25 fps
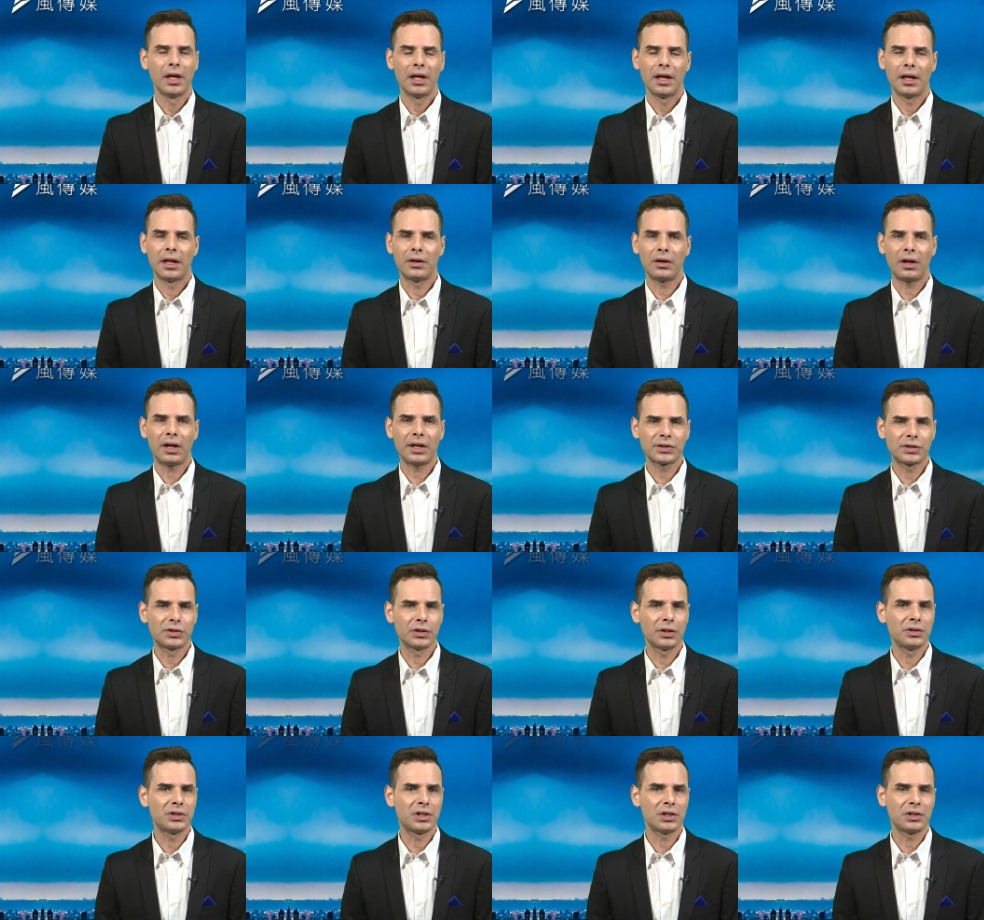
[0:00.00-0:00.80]
It
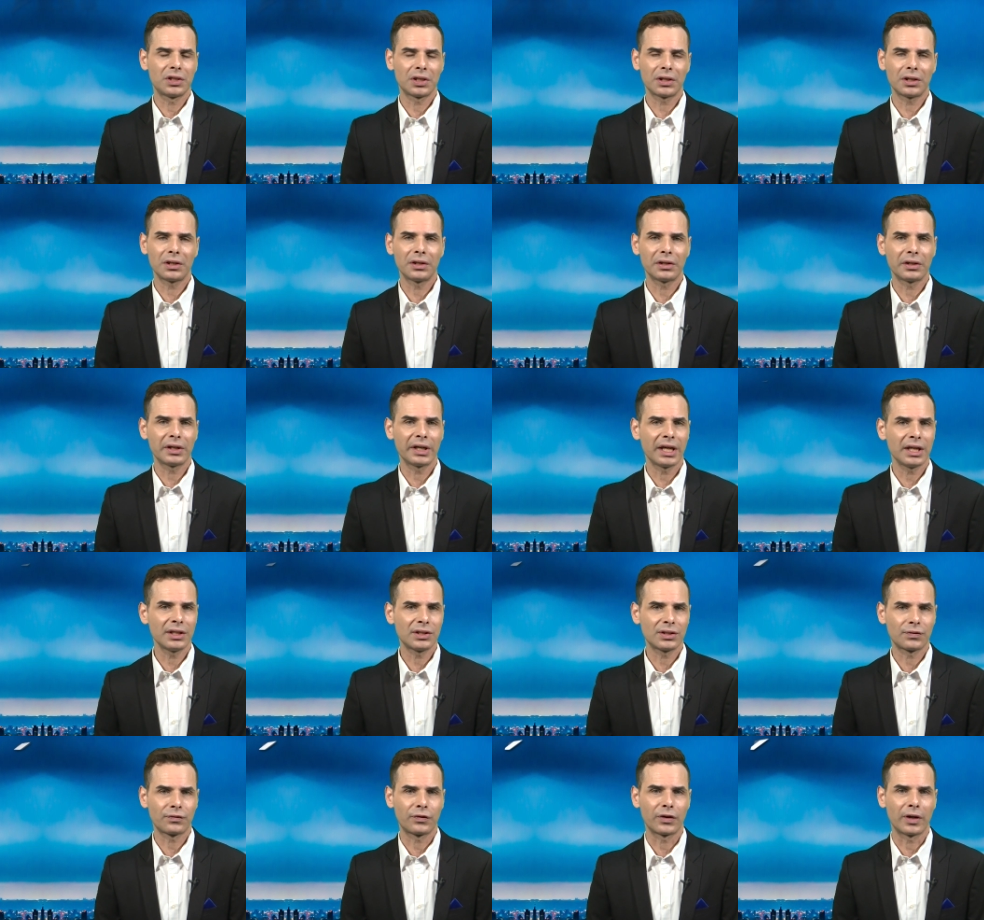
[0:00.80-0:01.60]
also
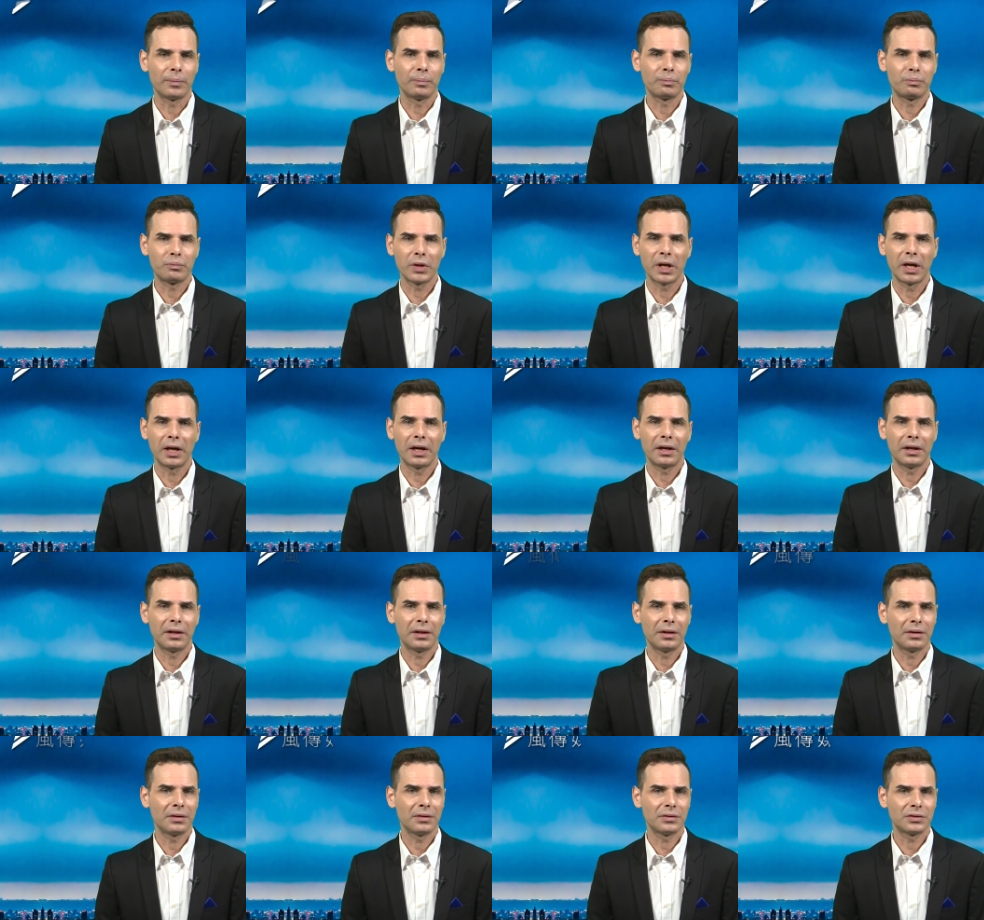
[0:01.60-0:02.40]
deteriorates from
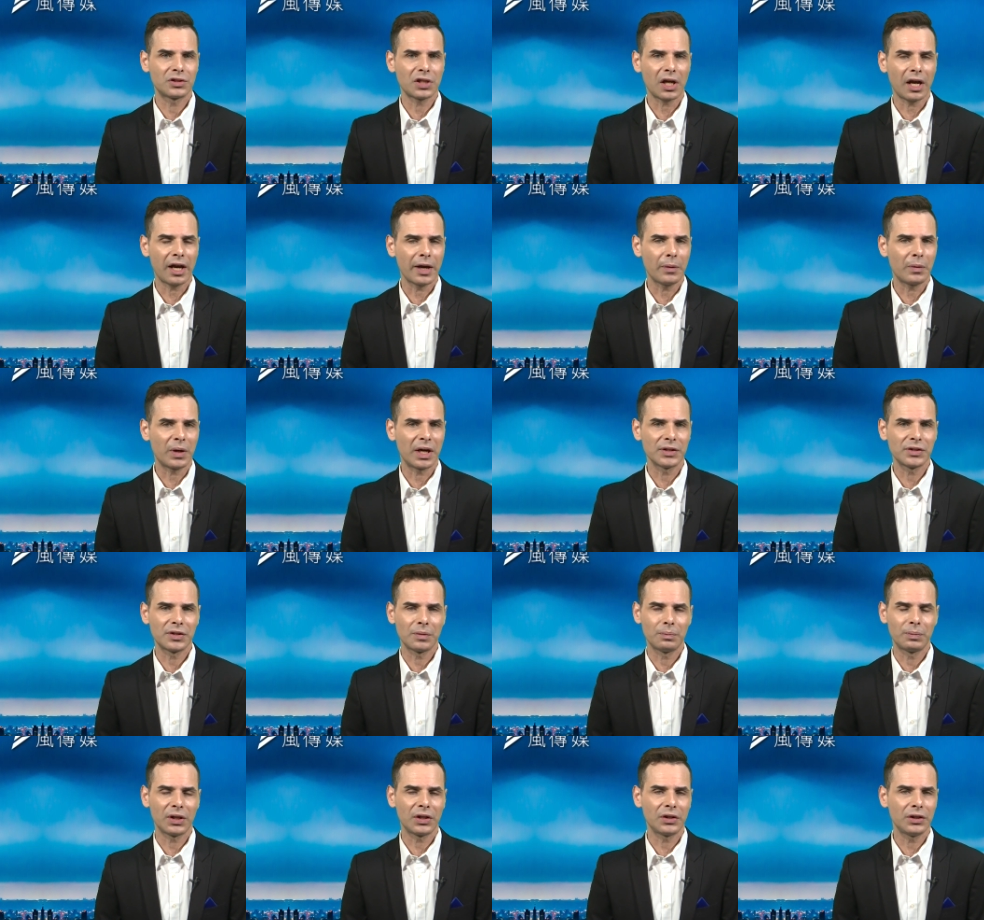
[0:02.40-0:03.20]
uh,
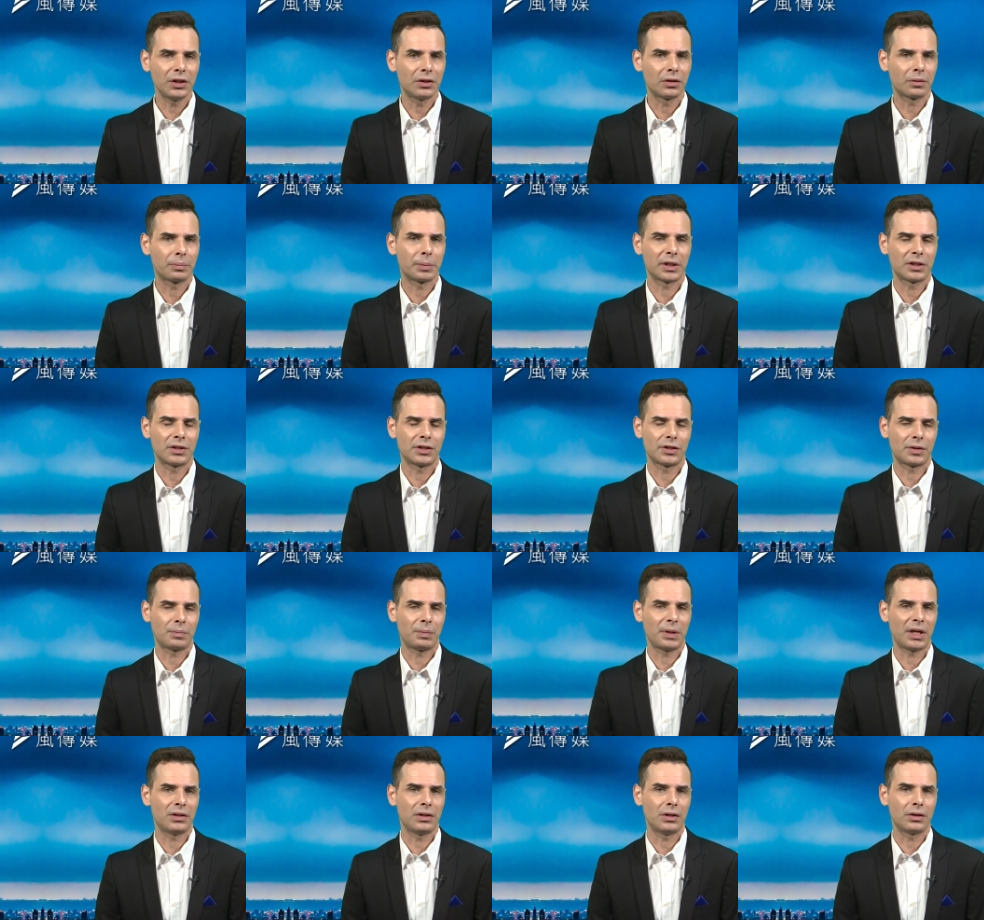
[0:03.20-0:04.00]
Taiwan's ability to
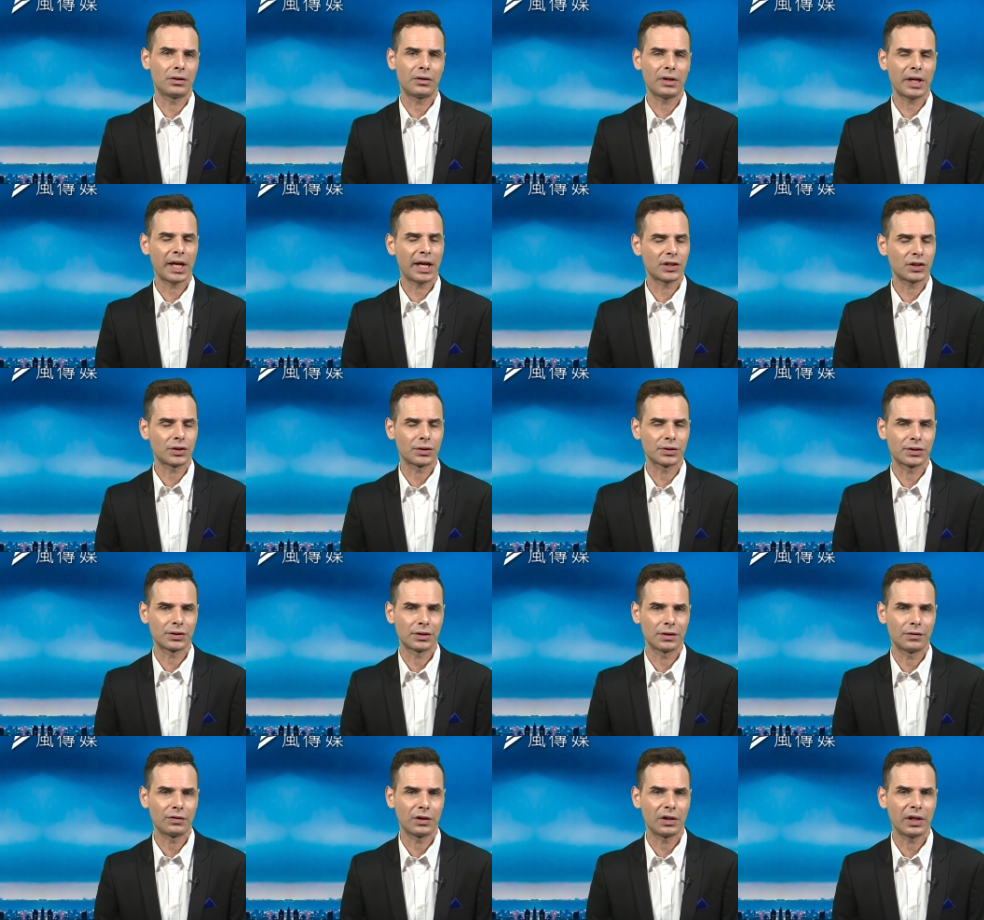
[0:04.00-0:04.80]
participate in the International
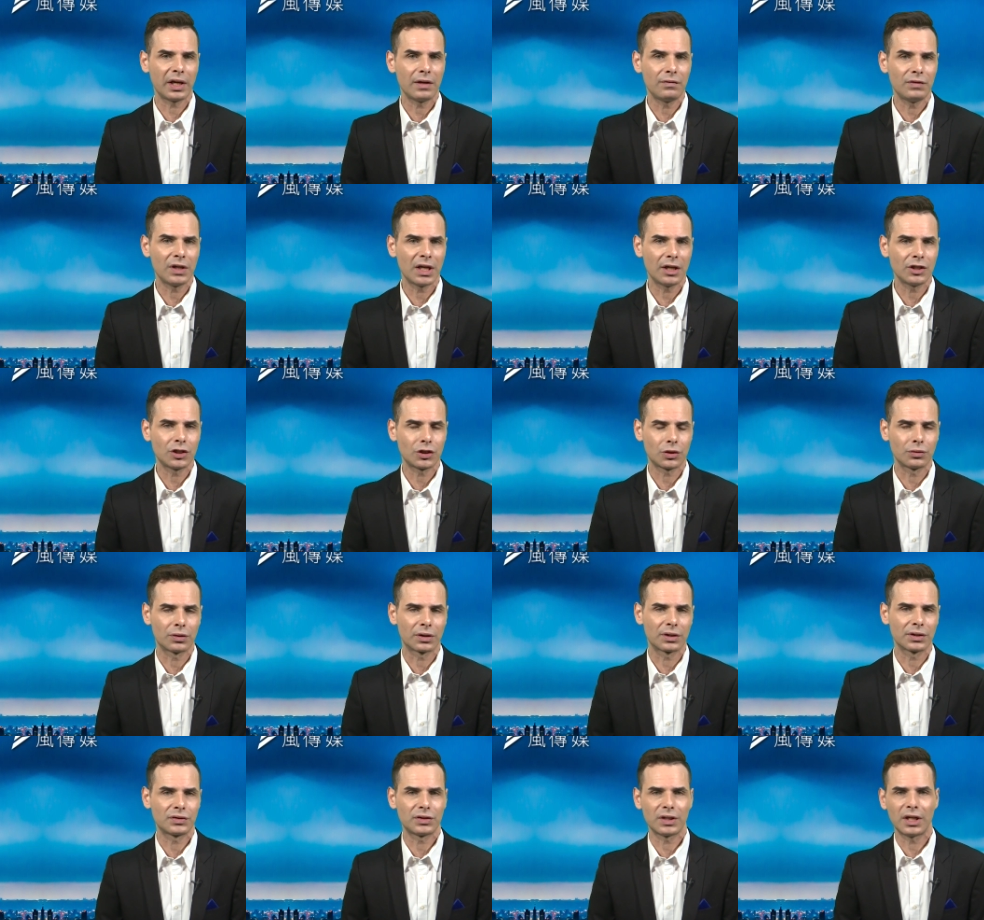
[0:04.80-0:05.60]
Civil Aviation
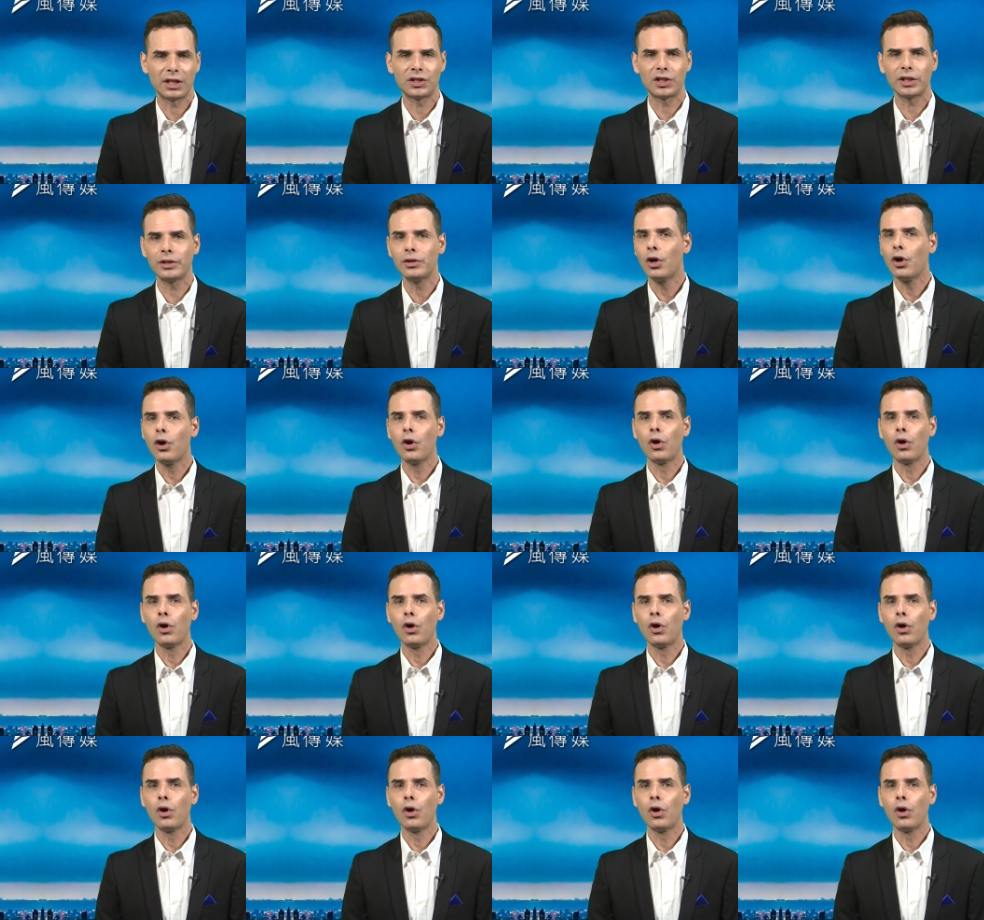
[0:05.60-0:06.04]
Organization.